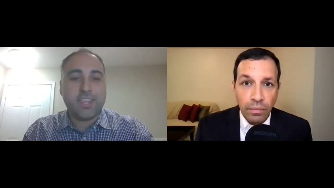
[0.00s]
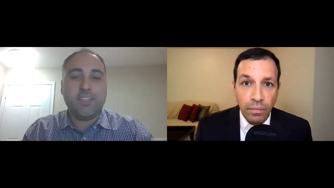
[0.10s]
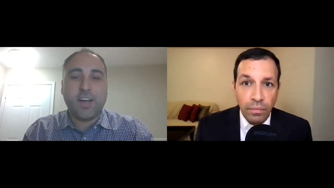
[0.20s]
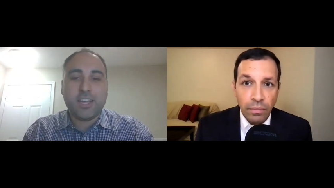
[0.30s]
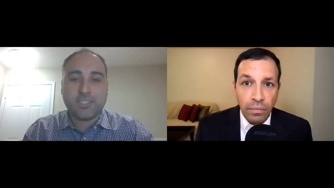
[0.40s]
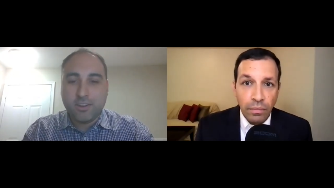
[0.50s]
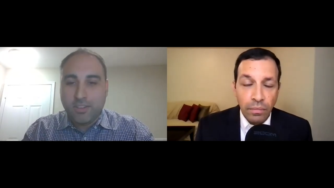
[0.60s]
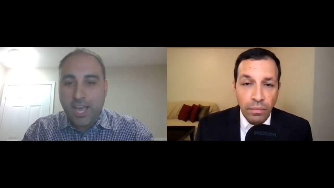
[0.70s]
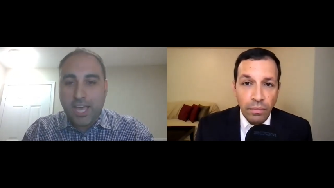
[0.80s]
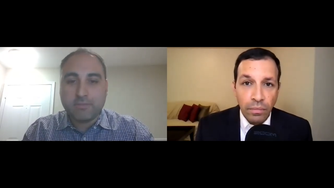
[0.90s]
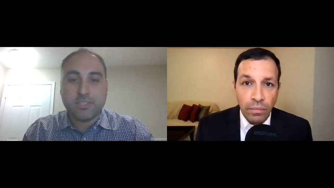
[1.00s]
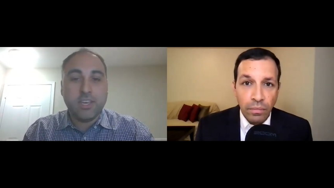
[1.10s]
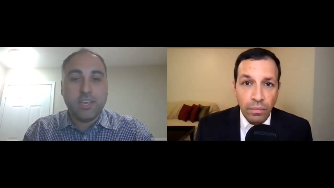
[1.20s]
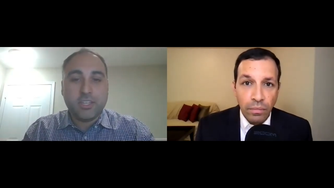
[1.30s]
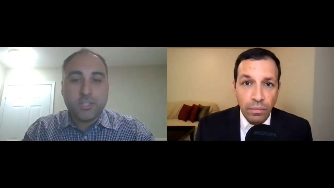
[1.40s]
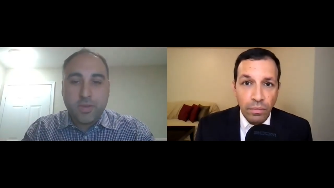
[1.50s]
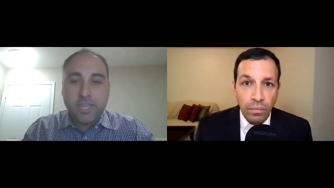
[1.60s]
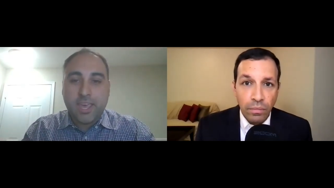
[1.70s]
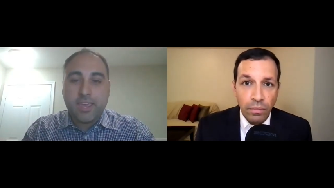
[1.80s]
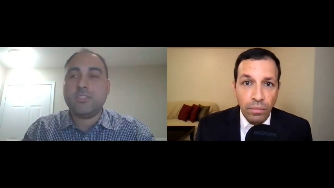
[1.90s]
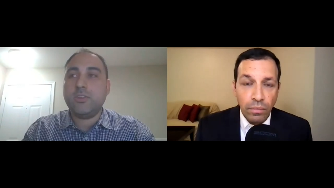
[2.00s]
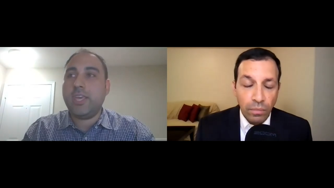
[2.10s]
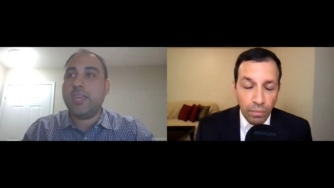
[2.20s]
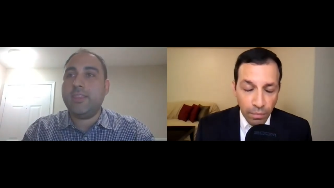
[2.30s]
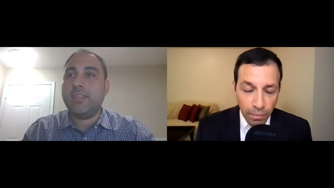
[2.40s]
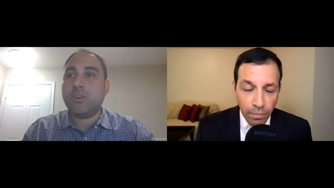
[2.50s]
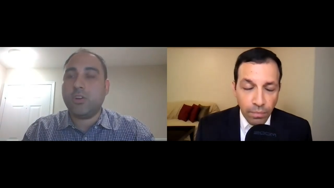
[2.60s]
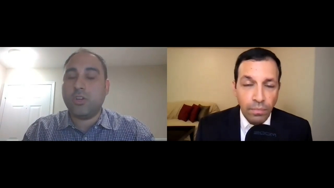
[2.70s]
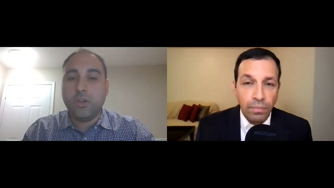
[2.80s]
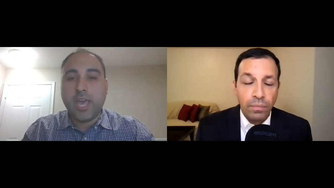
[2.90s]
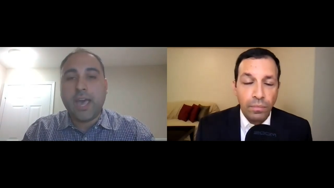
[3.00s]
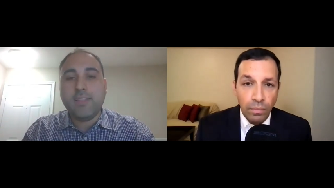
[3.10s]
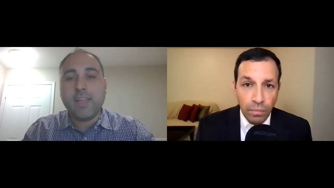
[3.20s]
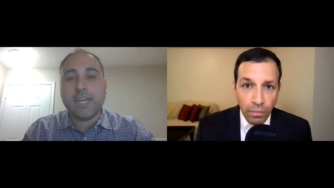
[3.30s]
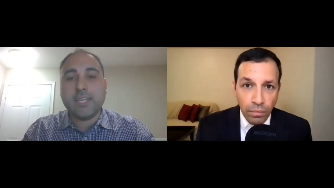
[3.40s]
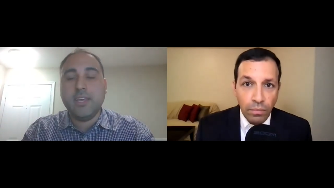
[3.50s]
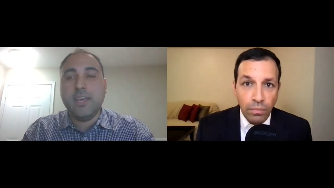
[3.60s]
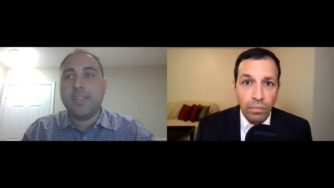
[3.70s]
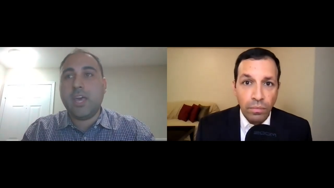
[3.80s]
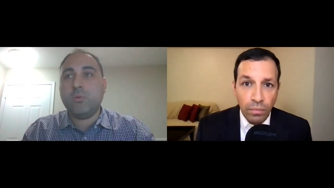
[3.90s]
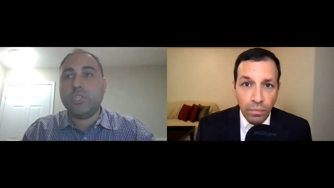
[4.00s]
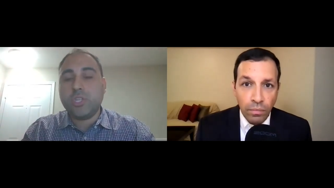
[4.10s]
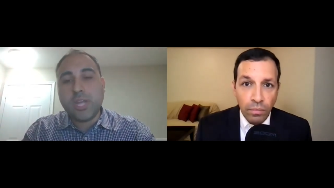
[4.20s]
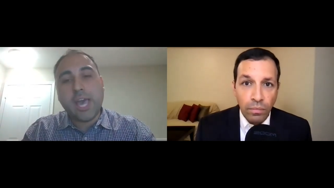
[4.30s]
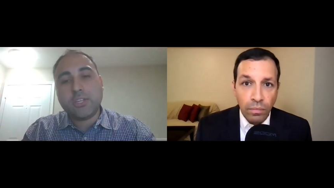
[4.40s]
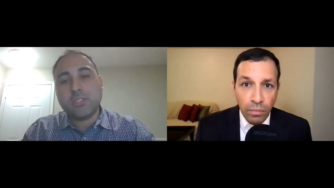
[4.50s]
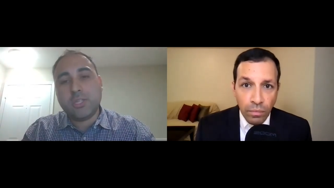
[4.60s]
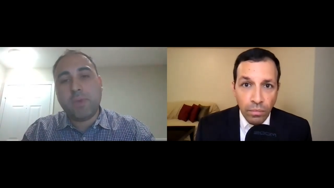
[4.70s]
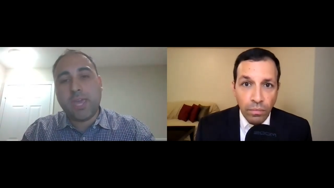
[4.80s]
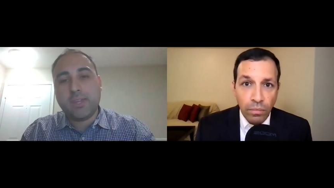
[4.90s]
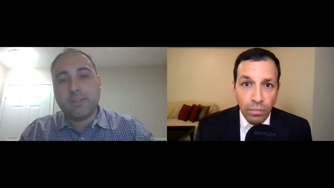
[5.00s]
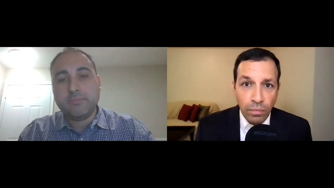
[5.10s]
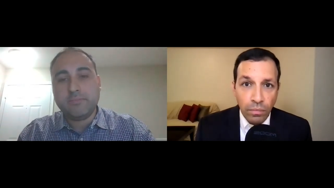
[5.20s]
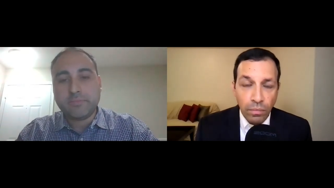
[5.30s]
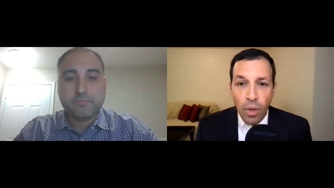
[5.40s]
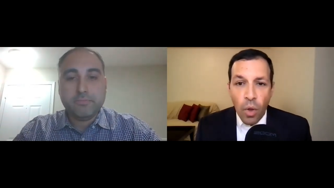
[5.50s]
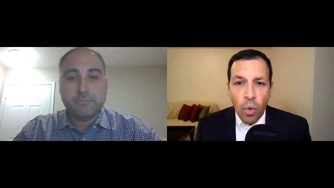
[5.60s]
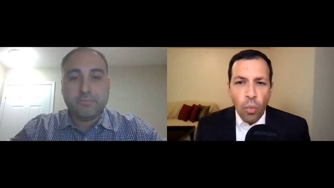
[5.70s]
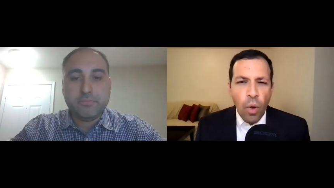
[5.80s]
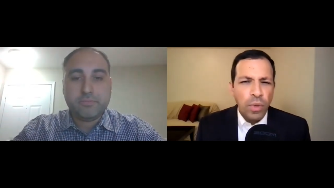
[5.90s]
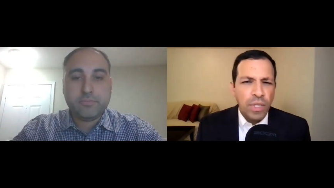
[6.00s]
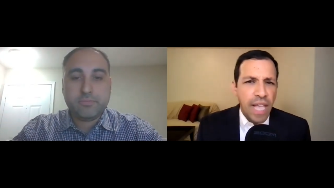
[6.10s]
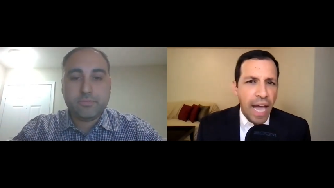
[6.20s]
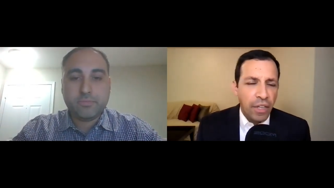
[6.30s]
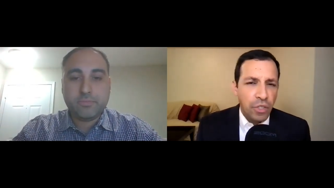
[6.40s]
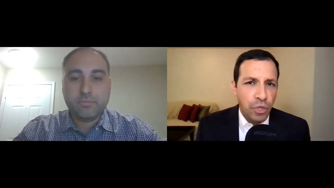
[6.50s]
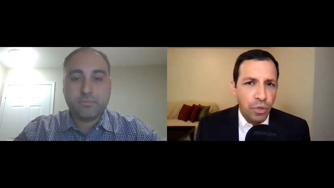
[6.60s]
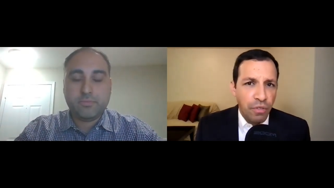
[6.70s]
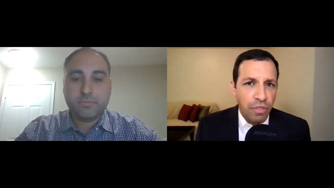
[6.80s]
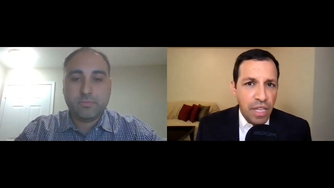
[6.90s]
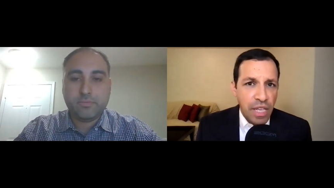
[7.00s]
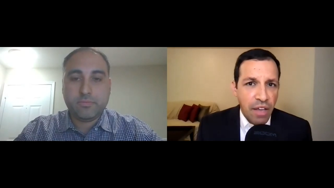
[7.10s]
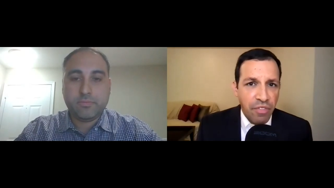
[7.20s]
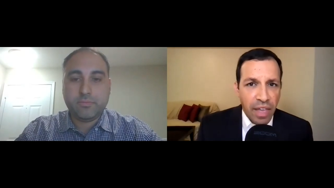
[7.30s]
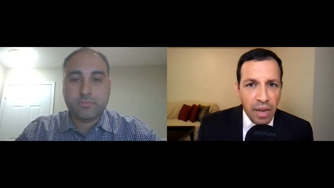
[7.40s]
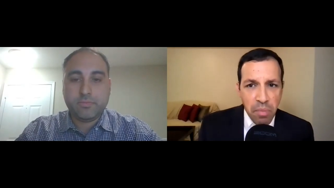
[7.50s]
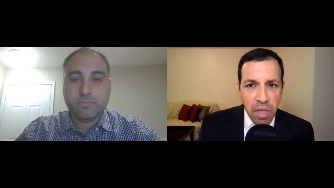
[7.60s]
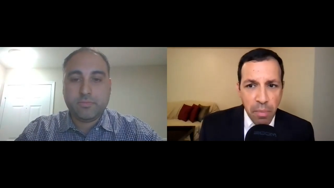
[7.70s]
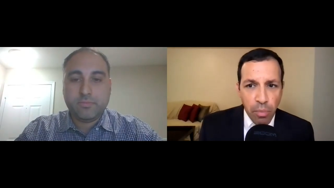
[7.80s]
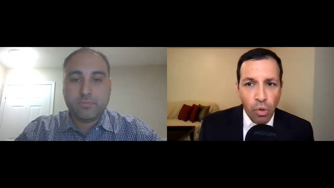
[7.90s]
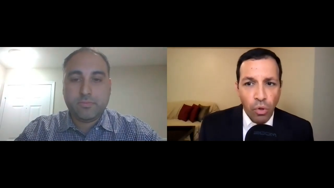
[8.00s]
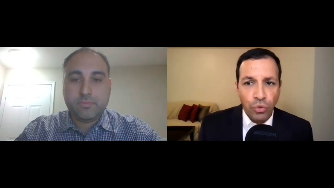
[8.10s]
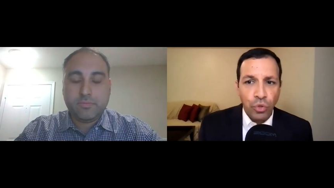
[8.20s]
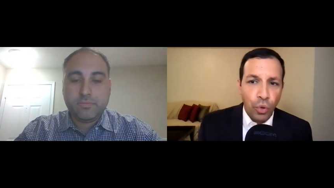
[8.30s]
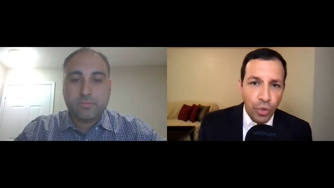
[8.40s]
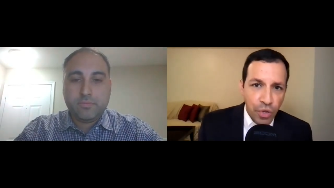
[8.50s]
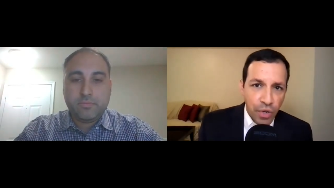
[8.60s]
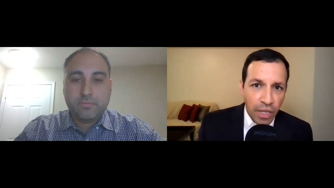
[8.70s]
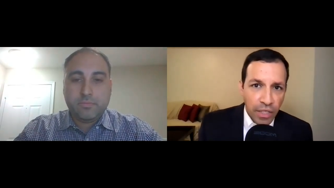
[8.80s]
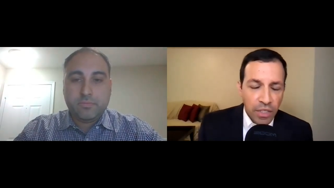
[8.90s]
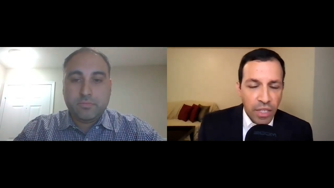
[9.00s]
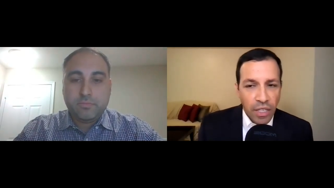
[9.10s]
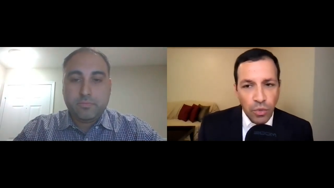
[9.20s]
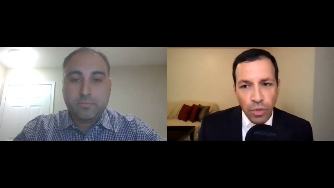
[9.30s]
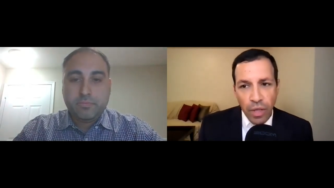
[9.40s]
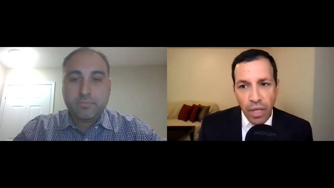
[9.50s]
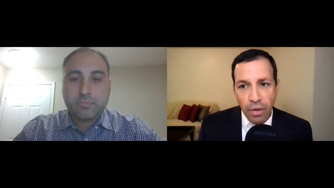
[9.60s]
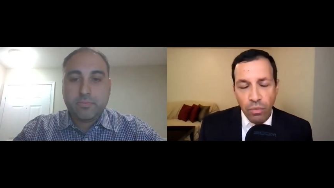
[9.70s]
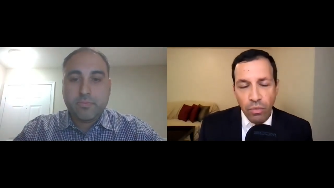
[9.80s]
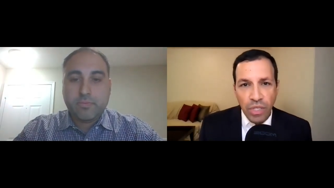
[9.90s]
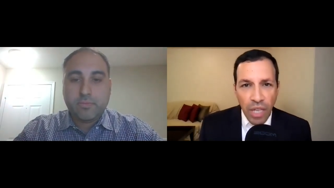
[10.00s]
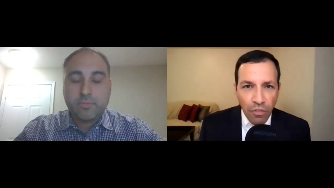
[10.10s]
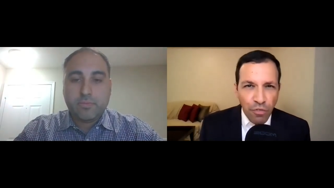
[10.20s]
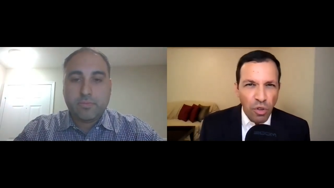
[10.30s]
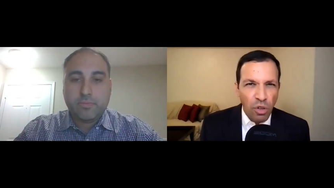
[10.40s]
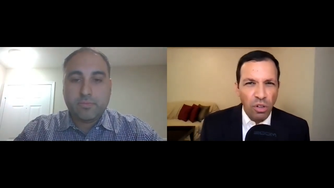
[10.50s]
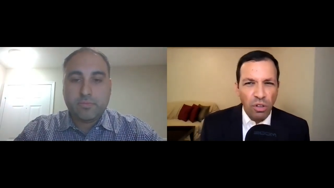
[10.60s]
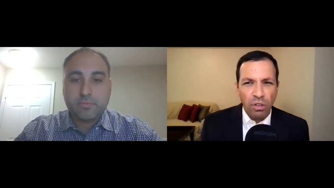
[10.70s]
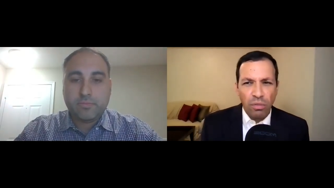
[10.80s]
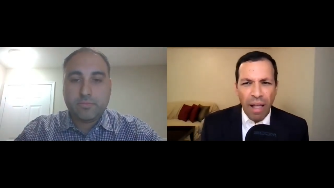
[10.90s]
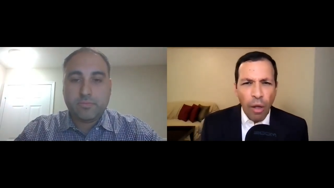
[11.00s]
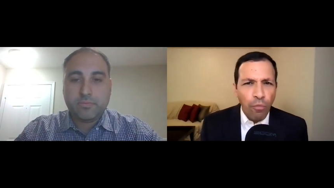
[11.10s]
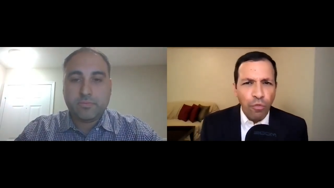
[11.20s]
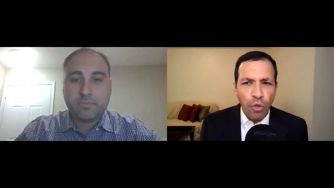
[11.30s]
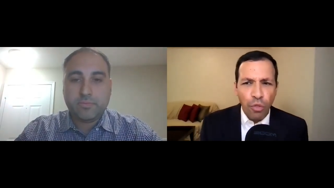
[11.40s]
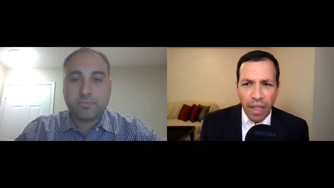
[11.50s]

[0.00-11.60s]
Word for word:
Speaker 1: They lost their lives doing that. So they these are good allies that we should not just abandon.
Speaker 2: What was the attitude of the Afghani people toward the United States? Were they resentful, helpful,